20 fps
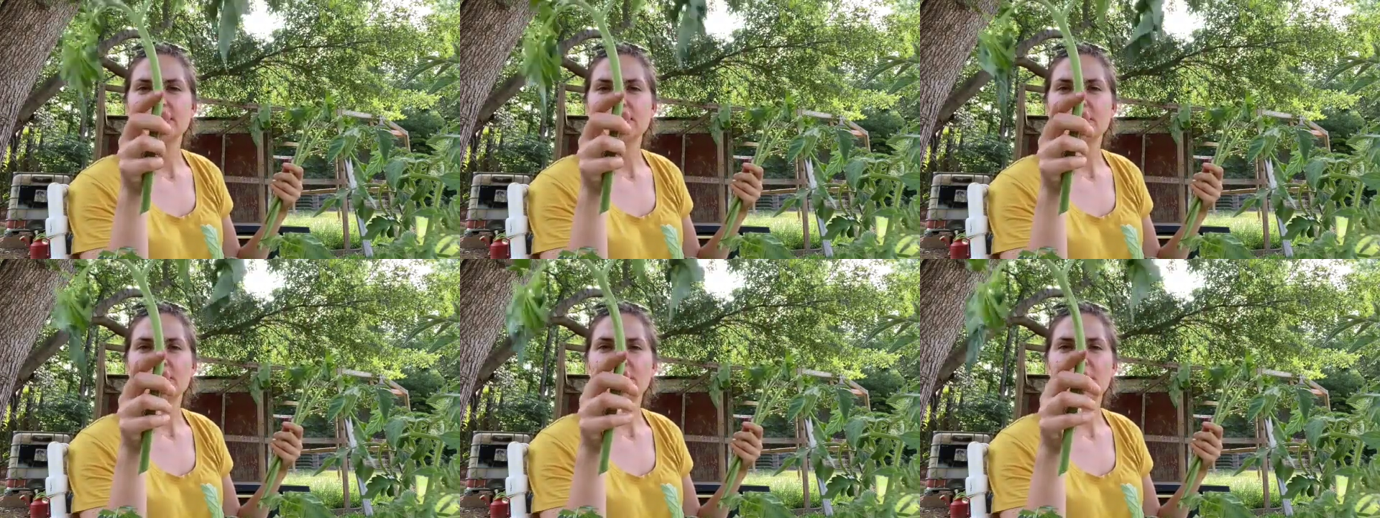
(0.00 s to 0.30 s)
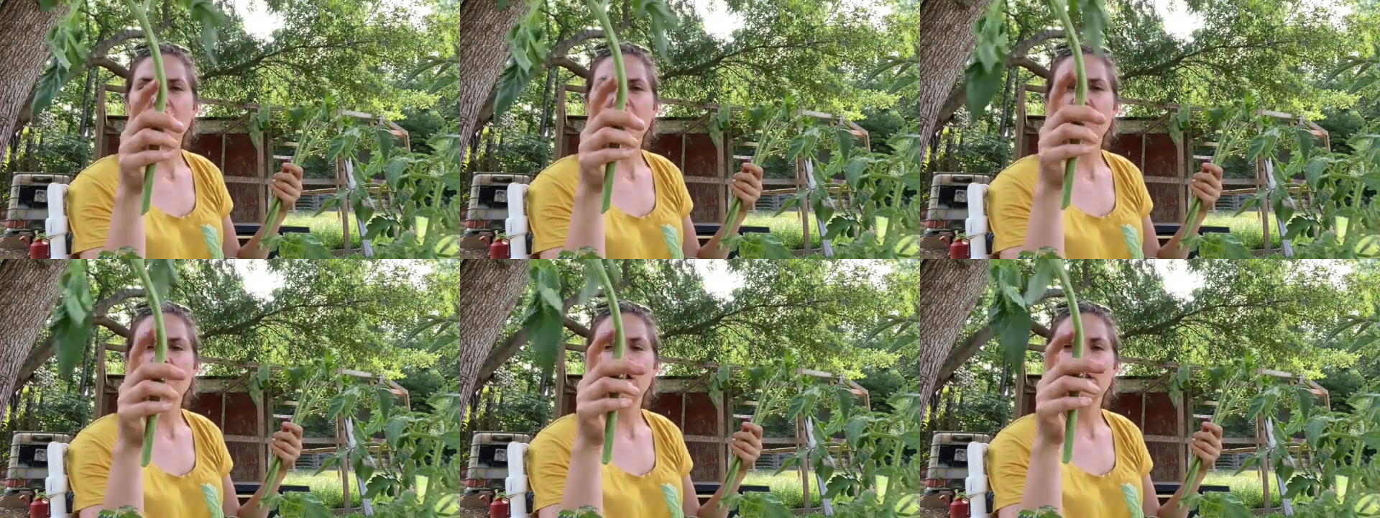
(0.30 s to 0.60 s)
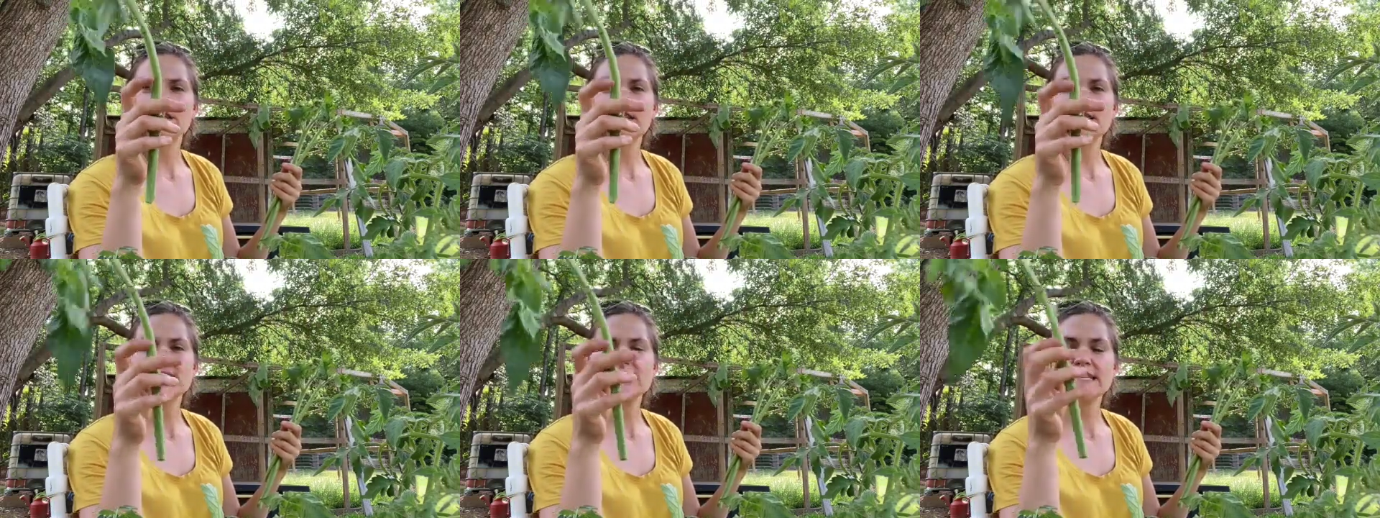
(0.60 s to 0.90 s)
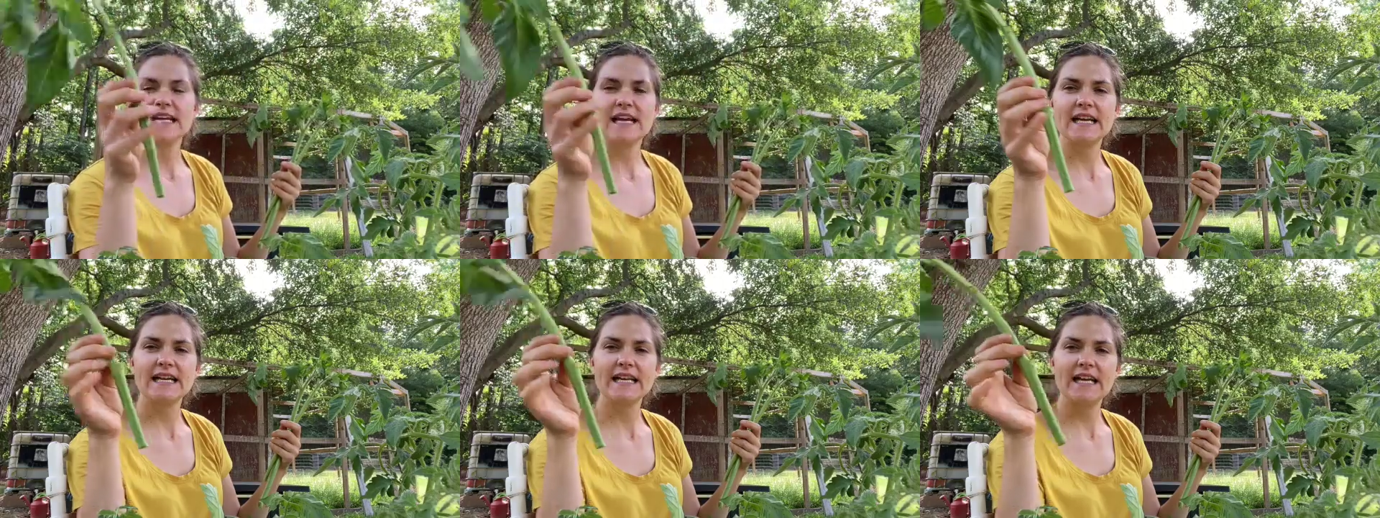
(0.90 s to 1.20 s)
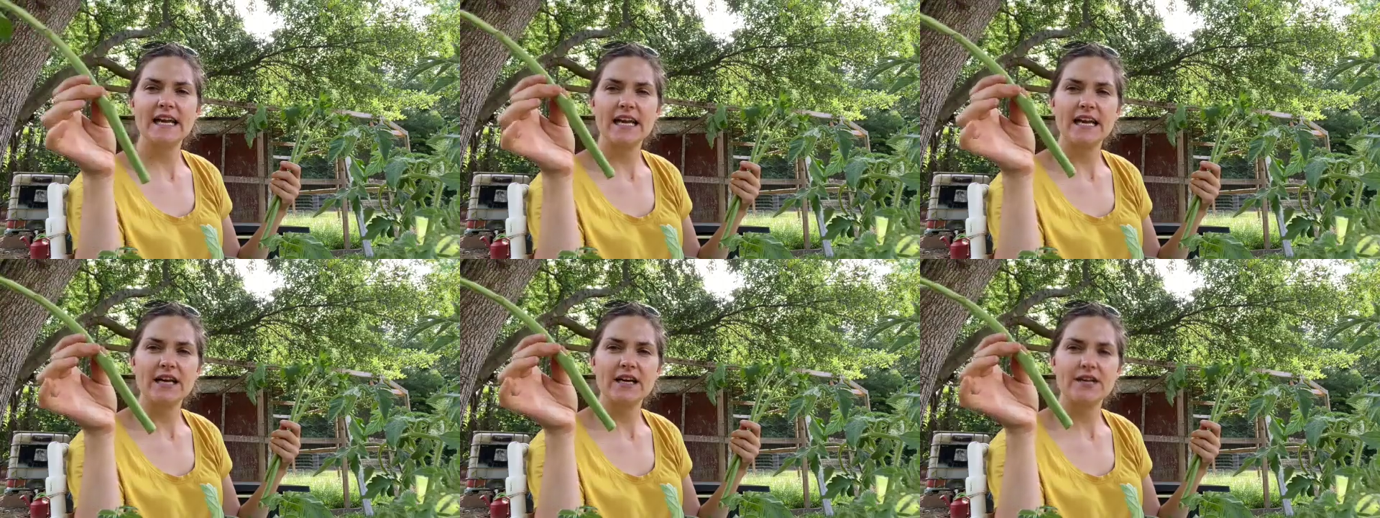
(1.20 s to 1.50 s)
But all these tiny
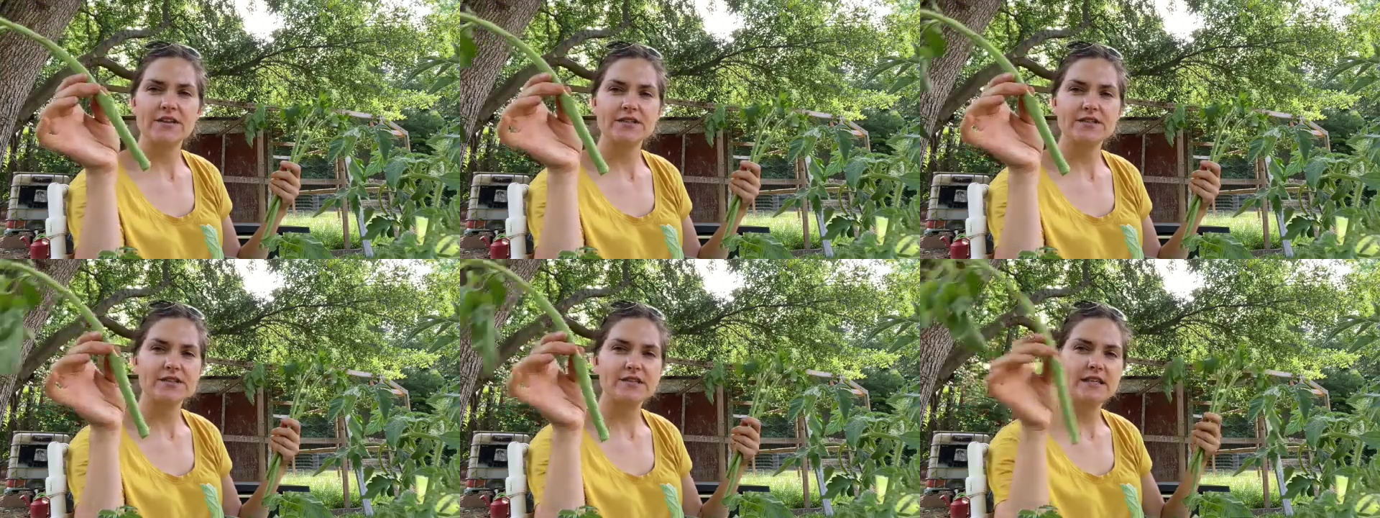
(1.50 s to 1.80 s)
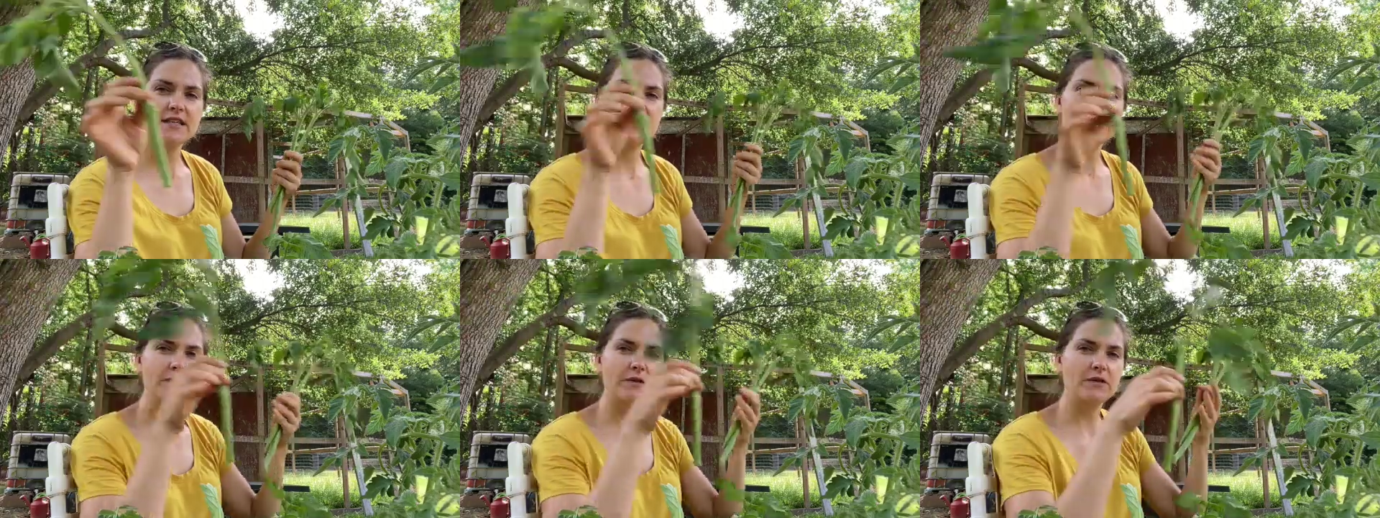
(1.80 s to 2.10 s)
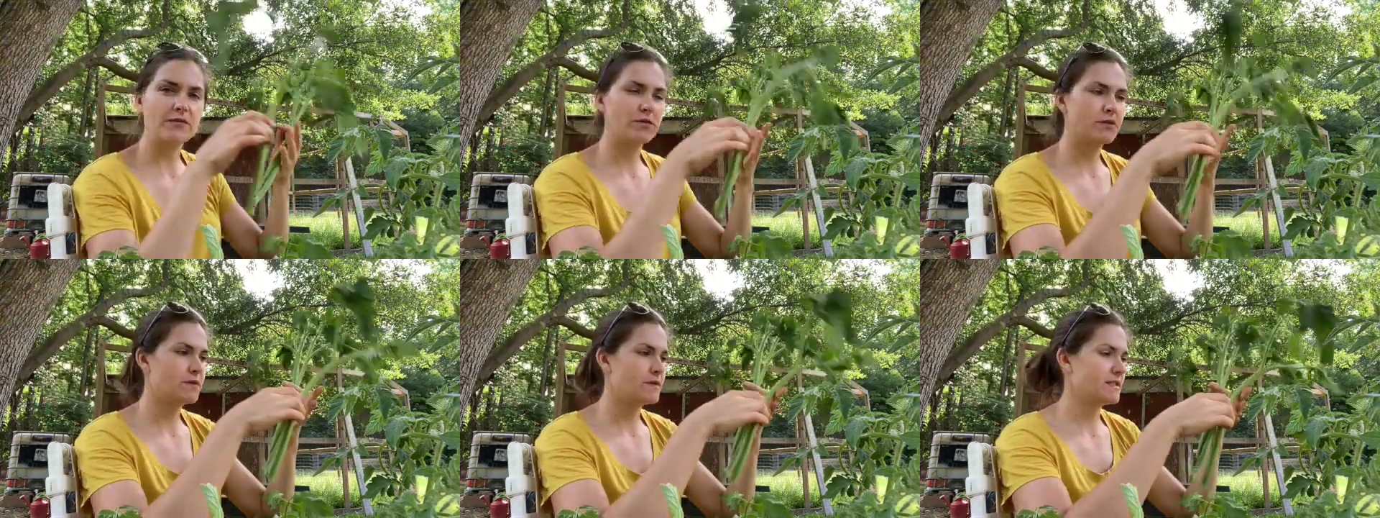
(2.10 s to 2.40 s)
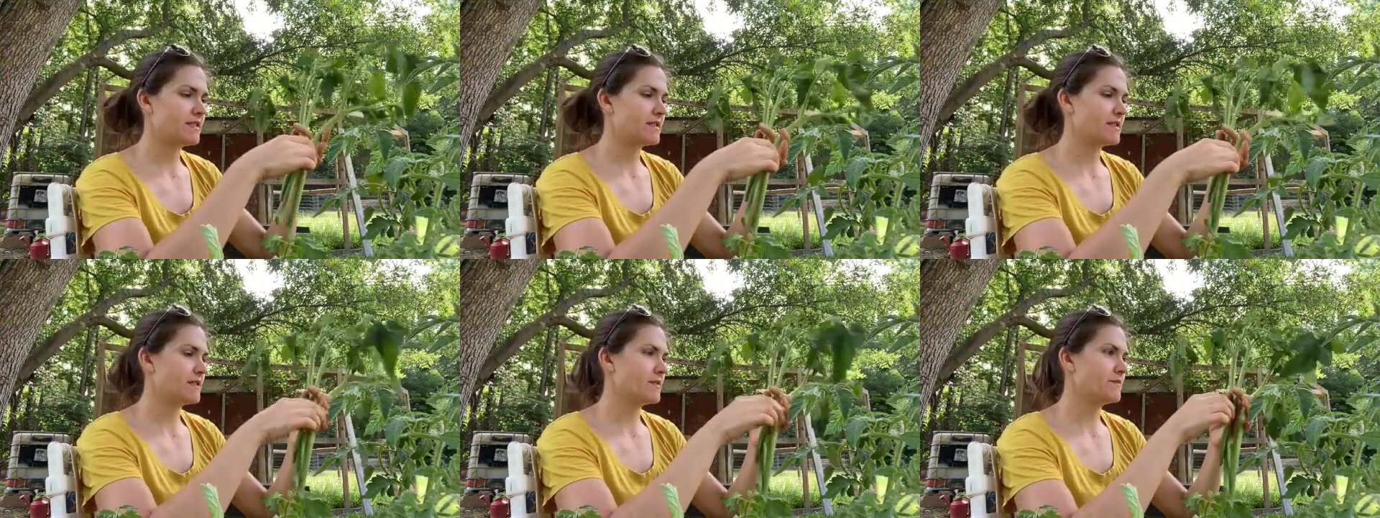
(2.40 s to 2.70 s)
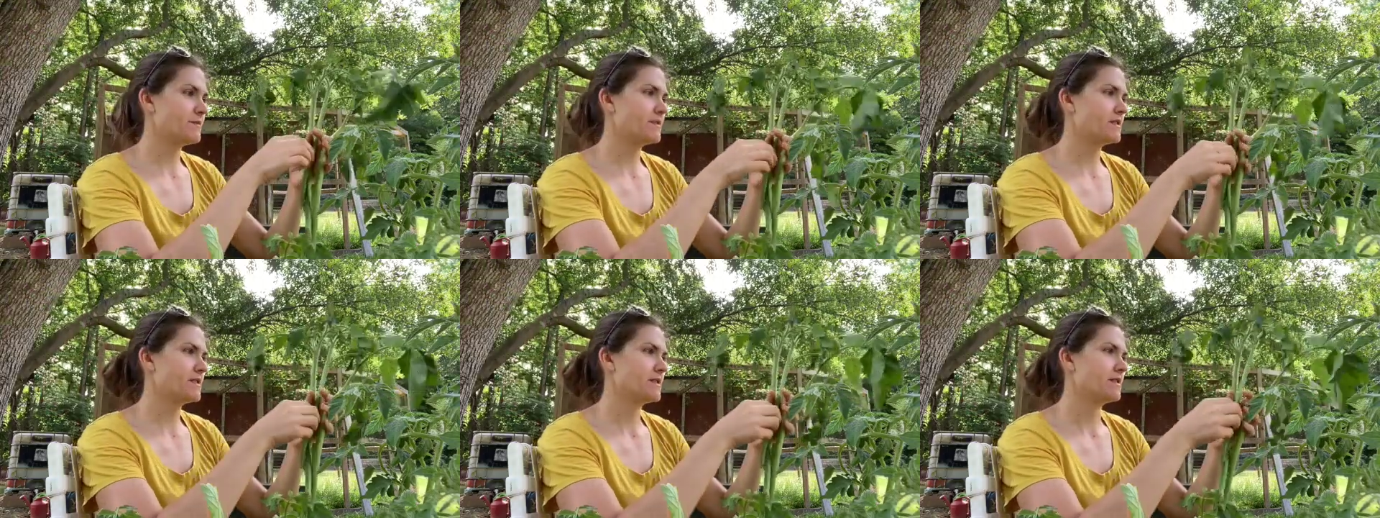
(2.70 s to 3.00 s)
hairs can be root
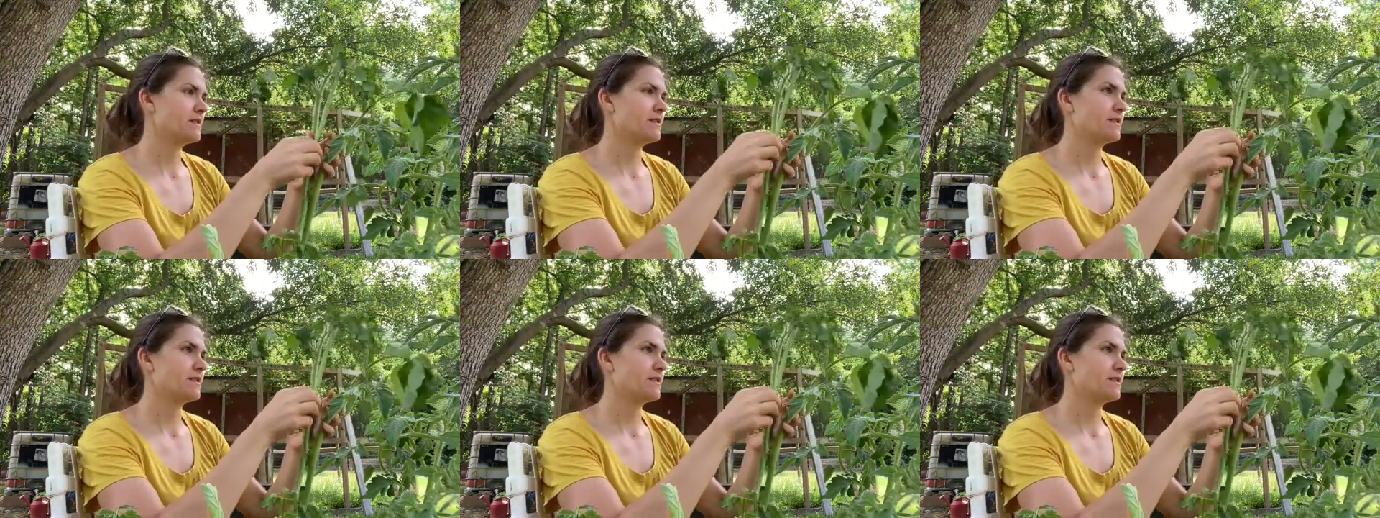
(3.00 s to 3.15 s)
systems.